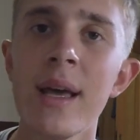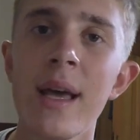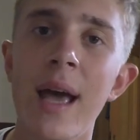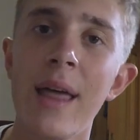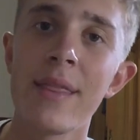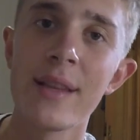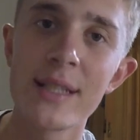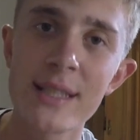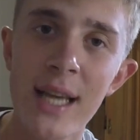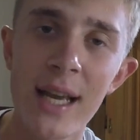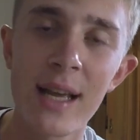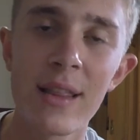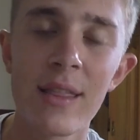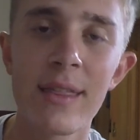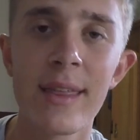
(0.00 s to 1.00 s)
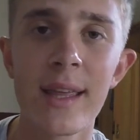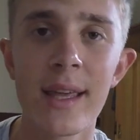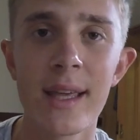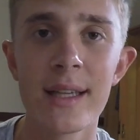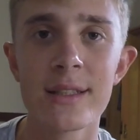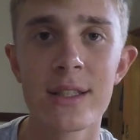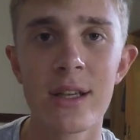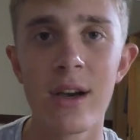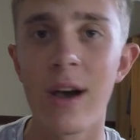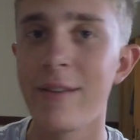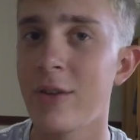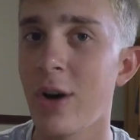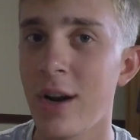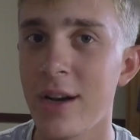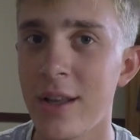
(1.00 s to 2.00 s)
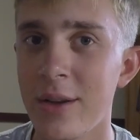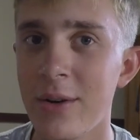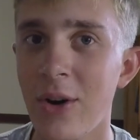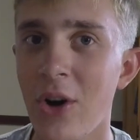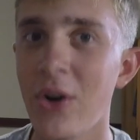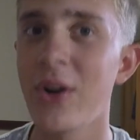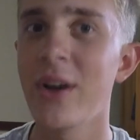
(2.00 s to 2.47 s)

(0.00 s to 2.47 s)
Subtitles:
And the second thing is I've got a new dog.